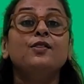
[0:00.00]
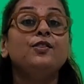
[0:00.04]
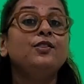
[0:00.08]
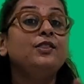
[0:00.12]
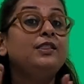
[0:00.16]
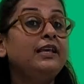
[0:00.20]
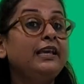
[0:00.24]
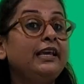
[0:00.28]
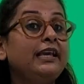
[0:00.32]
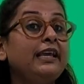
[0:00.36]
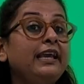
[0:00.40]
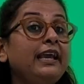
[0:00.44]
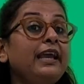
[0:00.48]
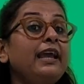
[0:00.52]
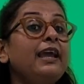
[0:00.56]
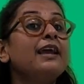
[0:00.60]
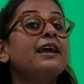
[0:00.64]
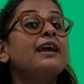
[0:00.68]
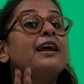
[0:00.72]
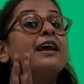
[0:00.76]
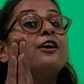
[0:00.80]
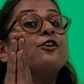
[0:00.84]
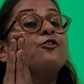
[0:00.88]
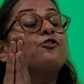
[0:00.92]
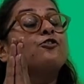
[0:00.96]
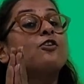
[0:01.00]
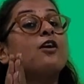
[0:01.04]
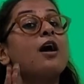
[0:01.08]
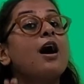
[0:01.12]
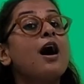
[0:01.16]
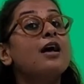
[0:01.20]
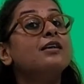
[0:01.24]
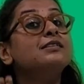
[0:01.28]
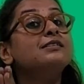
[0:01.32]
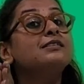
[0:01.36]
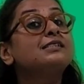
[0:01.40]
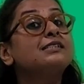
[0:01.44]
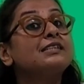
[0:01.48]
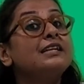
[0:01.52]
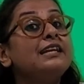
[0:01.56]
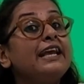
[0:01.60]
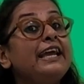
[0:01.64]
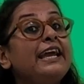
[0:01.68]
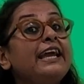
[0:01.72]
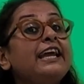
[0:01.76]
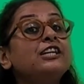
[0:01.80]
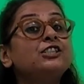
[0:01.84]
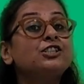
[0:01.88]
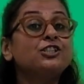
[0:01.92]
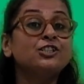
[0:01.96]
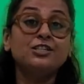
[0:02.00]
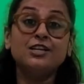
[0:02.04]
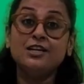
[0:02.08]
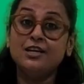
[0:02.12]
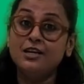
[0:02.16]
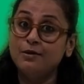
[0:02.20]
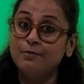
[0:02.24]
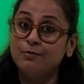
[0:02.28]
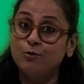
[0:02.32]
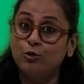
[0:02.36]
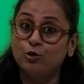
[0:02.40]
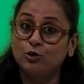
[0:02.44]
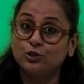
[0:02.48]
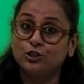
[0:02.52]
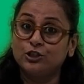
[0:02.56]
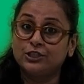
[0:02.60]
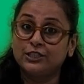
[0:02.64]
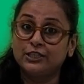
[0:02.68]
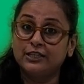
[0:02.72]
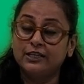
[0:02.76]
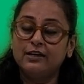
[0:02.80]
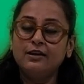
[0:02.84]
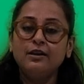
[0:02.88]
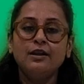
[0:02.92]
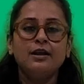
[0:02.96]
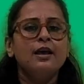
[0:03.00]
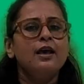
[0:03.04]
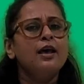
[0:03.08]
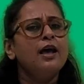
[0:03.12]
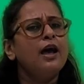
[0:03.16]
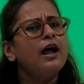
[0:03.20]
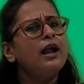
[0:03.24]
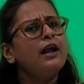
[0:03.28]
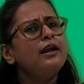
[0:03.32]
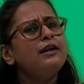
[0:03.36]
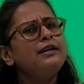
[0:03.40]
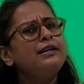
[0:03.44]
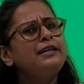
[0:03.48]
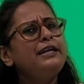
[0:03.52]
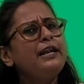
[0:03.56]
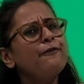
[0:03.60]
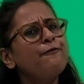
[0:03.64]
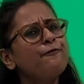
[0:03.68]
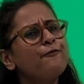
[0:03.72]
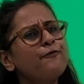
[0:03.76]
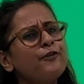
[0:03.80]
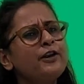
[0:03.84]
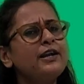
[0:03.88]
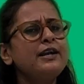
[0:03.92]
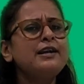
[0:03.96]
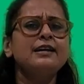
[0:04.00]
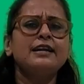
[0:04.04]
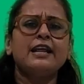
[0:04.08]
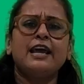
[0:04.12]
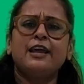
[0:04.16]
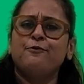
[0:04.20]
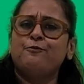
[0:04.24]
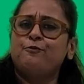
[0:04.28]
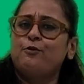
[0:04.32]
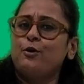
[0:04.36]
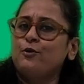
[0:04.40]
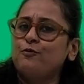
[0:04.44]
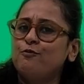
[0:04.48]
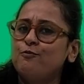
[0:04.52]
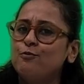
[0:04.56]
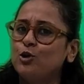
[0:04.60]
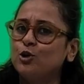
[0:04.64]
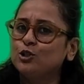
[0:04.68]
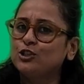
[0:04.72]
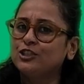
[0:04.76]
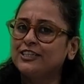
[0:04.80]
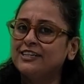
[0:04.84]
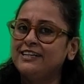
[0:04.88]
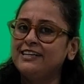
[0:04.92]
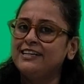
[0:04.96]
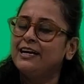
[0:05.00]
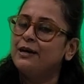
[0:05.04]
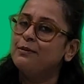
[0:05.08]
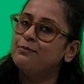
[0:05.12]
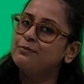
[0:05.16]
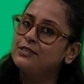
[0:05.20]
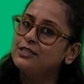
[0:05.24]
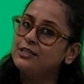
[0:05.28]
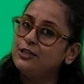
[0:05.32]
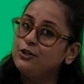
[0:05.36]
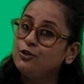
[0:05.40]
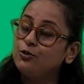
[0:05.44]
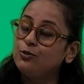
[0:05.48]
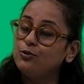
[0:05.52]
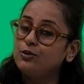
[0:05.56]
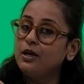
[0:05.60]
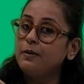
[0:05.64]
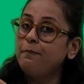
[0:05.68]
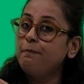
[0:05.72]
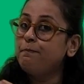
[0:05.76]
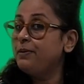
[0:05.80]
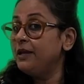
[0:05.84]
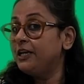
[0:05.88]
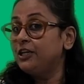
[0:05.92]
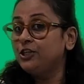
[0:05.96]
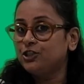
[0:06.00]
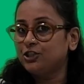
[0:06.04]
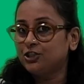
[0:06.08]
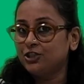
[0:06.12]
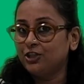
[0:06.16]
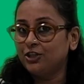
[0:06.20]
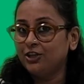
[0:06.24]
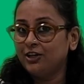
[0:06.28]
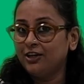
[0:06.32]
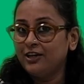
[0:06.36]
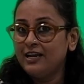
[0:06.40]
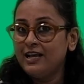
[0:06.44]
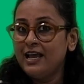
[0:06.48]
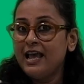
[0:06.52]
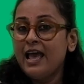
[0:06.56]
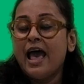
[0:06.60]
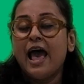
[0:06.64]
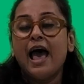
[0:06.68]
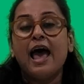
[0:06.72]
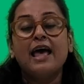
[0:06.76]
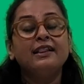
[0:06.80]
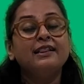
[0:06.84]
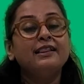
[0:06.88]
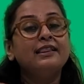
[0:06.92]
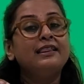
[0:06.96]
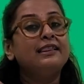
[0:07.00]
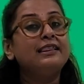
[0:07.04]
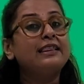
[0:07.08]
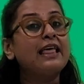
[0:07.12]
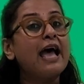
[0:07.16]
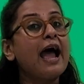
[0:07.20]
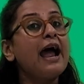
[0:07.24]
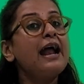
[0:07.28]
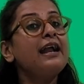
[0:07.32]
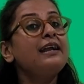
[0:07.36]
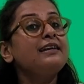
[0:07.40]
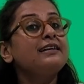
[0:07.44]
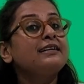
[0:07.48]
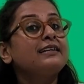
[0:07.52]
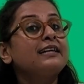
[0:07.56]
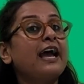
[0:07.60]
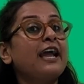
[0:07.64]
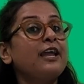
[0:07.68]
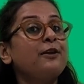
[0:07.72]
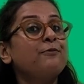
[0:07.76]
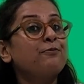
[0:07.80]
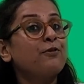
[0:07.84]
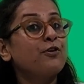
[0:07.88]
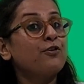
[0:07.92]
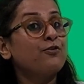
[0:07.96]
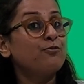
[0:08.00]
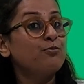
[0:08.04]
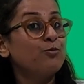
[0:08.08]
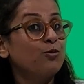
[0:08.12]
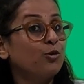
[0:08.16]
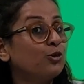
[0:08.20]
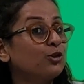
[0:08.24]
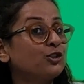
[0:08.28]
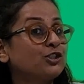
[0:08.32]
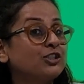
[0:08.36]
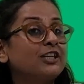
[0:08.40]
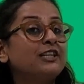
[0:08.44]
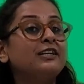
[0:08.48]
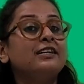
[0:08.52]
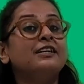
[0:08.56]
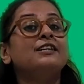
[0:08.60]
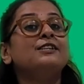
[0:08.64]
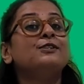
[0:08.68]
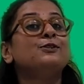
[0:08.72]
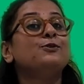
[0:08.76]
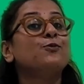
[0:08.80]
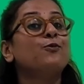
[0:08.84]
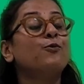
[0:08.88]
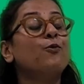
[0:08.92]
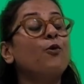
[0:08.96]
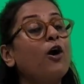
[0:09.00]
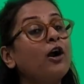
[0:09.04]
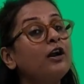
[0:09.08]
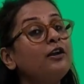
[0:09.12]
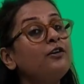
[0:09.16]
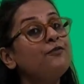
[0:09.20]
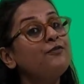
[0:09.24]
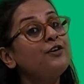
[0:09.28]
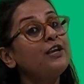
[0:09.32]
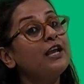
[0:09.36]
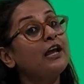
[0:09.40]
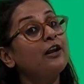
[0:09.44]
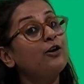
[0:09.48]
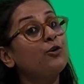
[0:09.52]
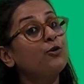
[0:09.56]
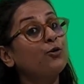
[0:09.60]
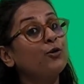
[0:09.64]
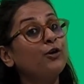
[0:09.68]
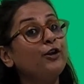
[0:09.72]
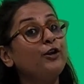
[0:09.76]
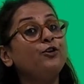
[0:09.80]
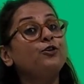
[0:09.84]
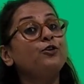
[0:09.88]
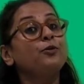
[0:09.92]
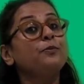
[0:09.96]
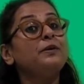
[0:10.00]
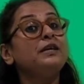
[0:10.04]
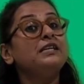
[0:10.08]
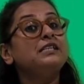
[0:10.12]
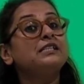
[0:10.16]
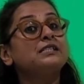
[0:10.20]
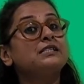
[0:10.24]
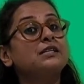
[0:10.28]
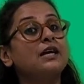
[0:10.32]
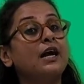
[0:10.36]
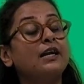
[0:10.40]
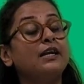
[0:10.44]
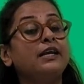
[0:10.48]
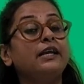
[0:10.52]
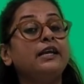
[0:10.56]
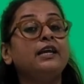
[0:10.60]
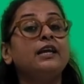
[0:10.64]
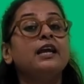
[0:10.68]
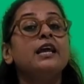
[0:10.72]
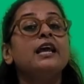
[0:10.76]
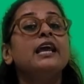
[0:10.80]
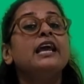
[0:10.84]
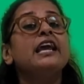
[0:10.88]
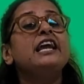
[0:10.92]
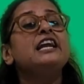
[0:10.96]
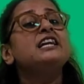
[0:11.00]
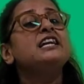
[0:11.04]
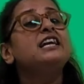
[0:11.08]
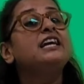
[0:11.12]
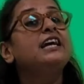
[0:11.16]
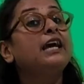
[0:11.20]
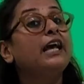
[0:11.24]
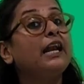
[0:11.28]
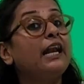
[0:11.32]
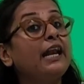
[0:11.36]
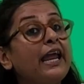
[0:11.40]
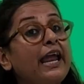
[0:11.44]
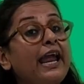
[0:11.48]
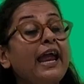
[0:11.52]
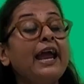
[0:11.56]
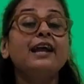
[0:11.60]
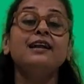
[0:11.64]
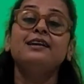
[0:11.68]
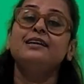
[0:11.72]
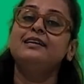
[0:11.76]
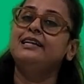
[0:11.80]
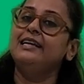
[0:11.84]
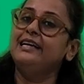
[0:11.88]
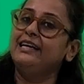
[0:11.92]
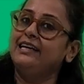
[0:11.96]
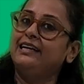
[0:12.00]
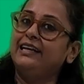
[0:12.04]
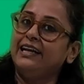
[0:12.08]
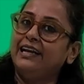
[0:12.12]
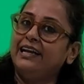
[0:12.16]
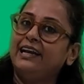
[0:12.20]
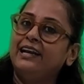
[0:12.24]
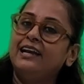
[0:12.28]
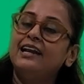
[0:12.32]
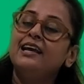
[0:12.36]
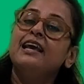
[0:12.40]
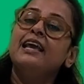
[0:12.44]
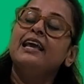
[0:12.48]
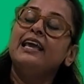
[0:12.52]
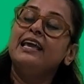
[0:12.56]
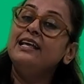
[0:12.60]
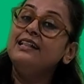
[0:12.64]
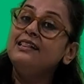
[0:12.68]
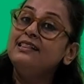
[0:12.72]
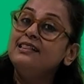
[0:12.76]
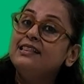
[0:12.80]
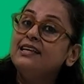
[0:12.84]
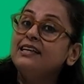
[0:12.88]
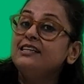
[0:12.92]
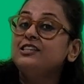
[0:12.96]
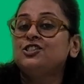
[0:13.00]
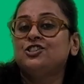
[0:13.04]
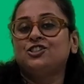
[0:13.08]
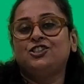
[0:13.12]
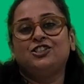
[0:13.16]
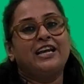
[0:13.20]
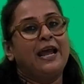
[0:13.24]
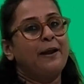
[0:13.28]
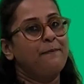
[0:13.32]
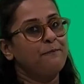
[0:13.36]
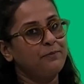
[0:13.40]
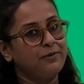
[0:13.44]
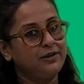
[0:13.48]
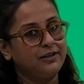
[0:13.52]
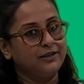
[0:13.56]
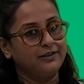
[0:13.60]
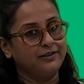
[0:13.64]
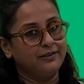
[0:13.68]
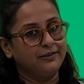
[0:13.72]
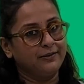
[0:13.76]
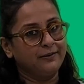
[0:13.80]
the translational motion, different type of motion comes into the picture. And that type of motion is what we are going to be studying in great detail in this chapter.